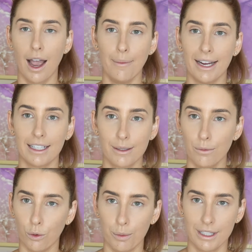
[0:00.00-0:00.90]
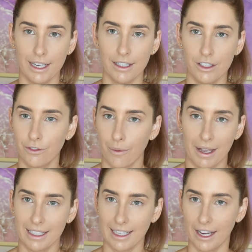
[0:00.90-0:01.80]
I make a small percentage from
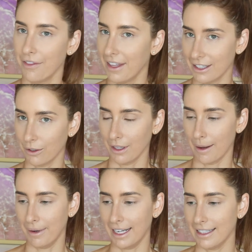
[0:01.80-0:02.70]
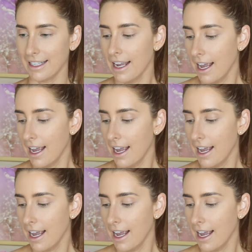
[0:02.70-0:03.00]
that sale. That's all that means.